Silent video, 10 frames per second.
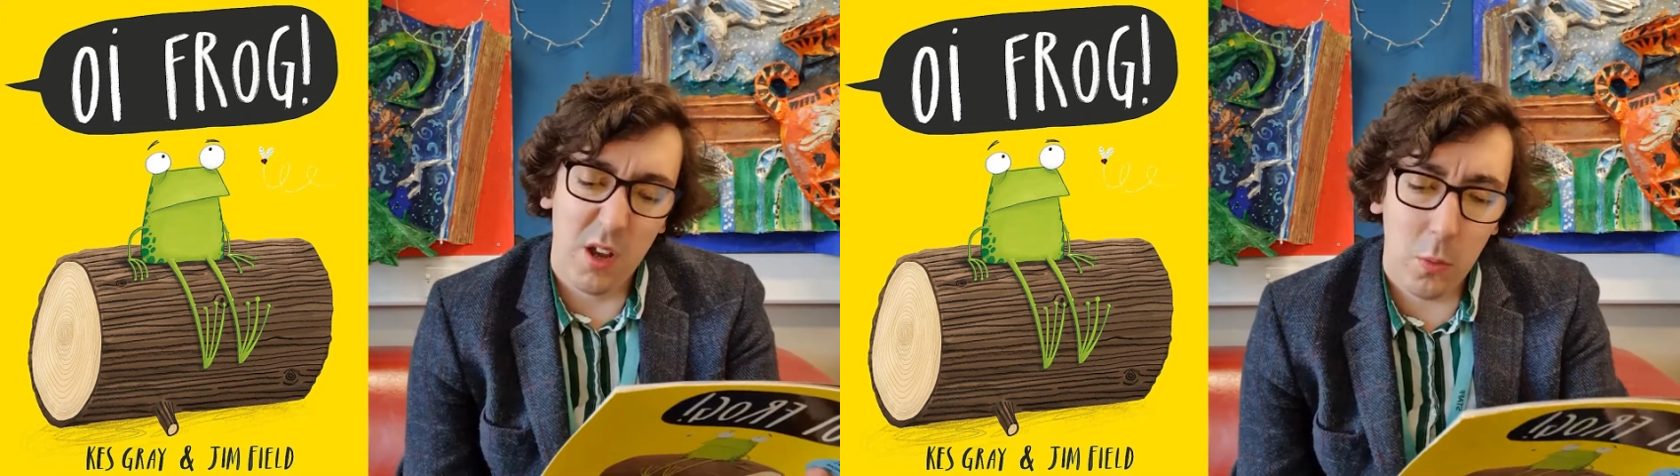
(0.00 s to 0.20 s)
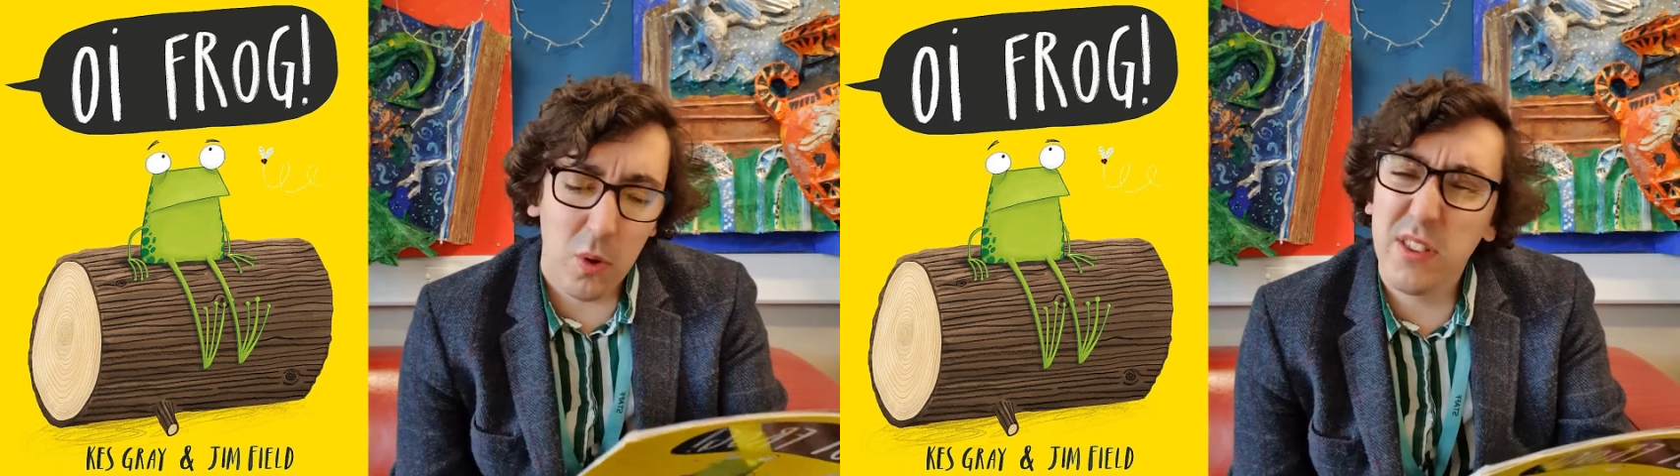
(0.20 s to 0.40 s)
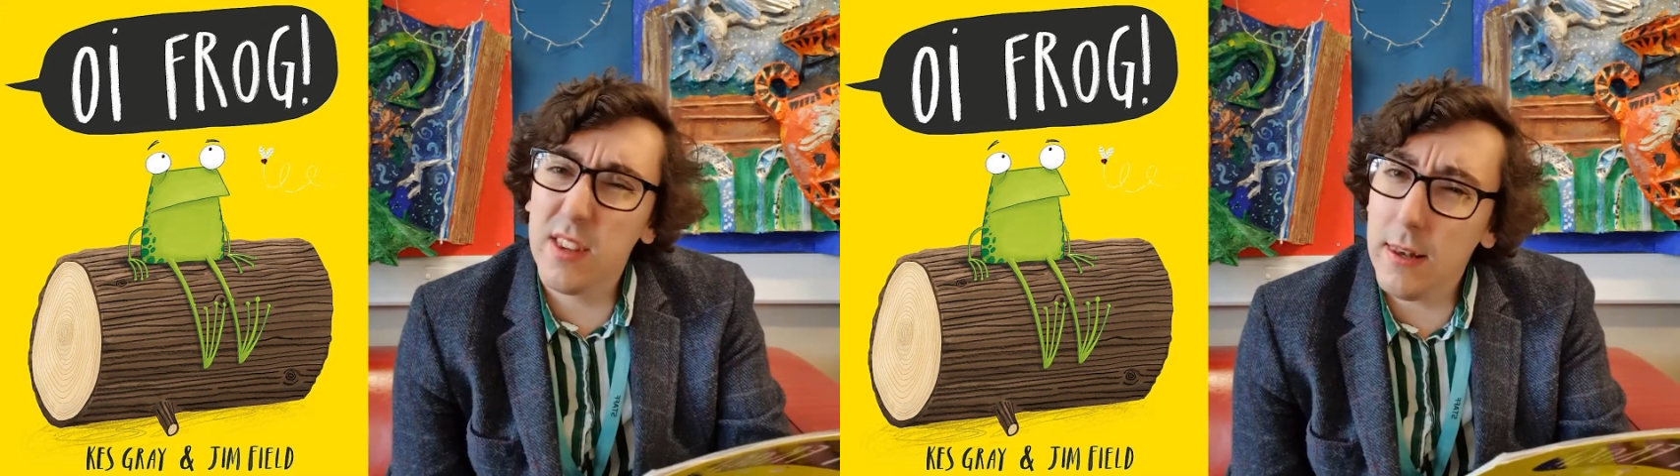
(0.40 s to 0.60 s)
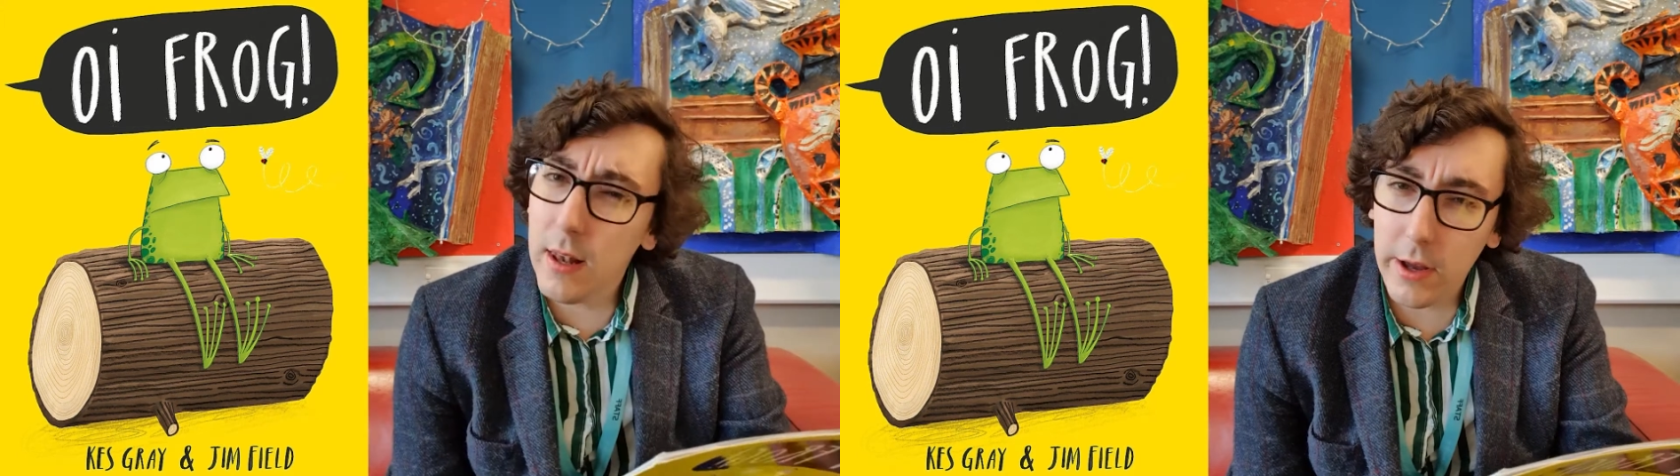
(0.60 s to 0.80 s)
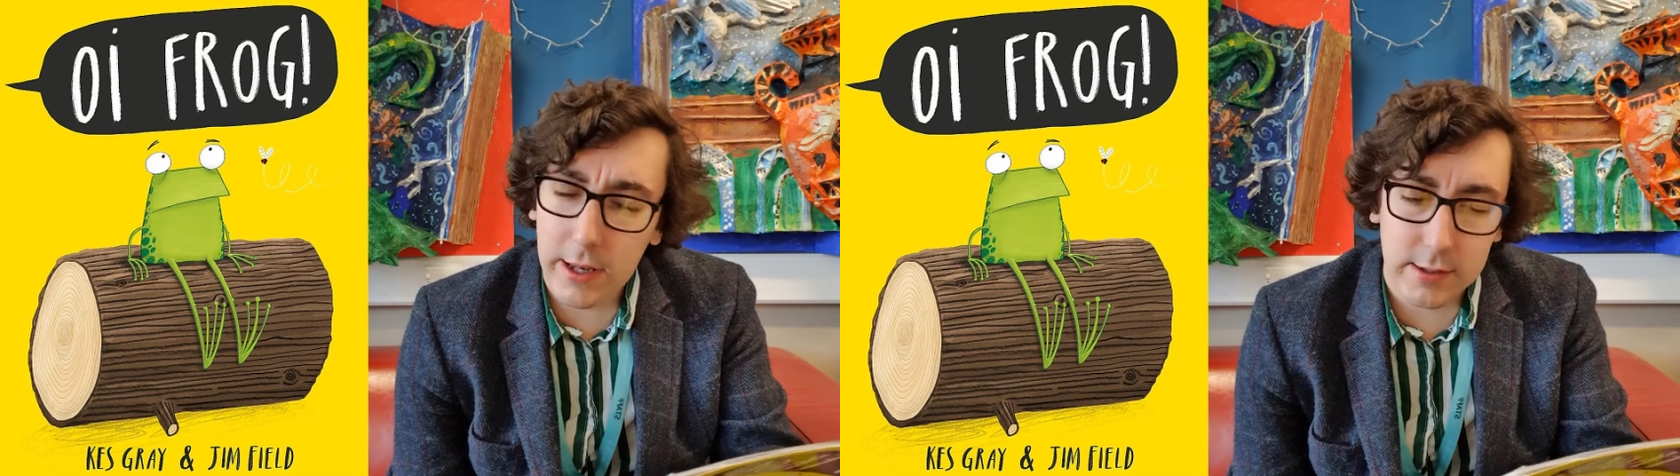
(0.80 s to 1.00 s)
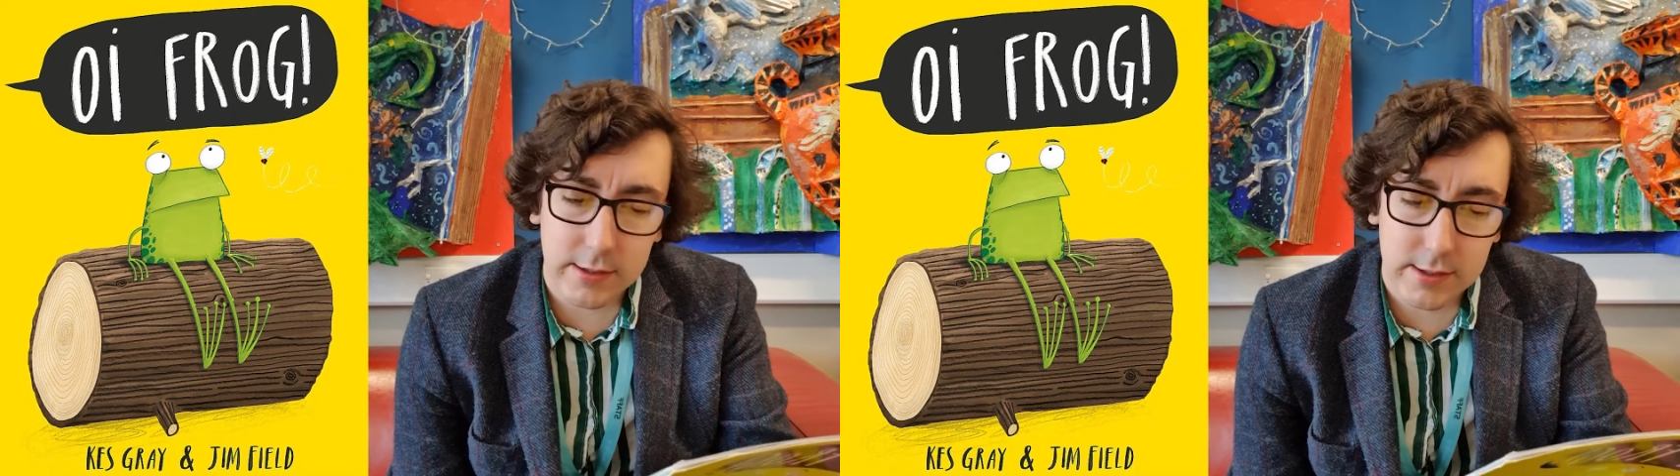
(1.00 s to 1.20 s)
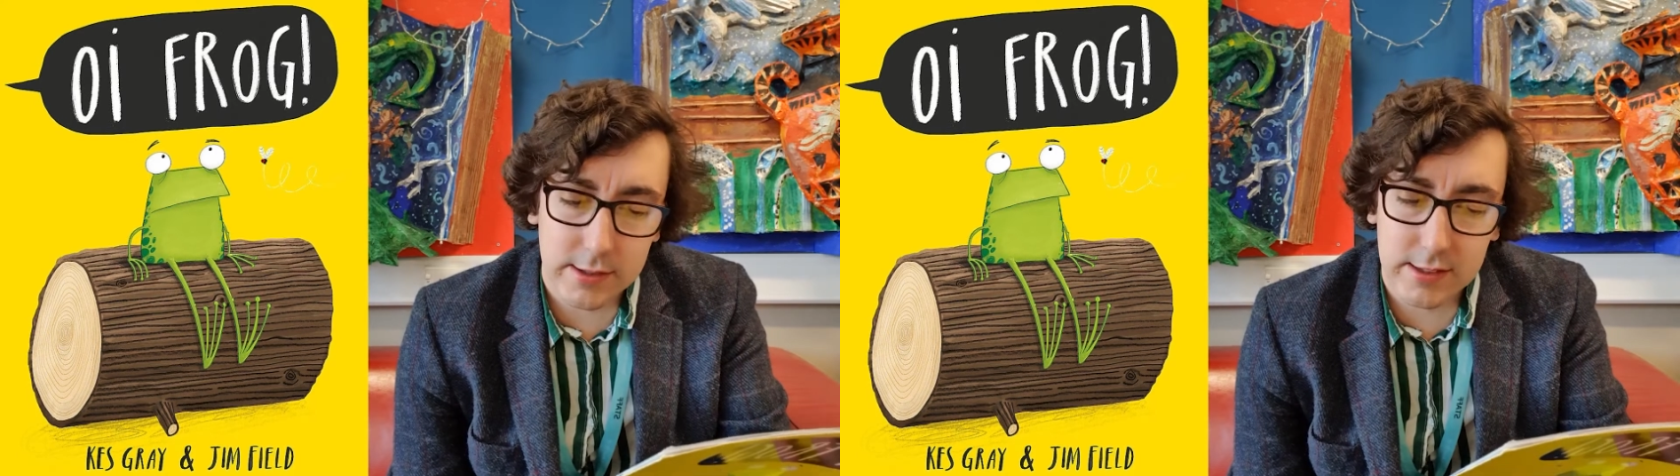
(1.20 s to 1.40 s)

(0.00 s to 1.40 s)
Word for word: What do lions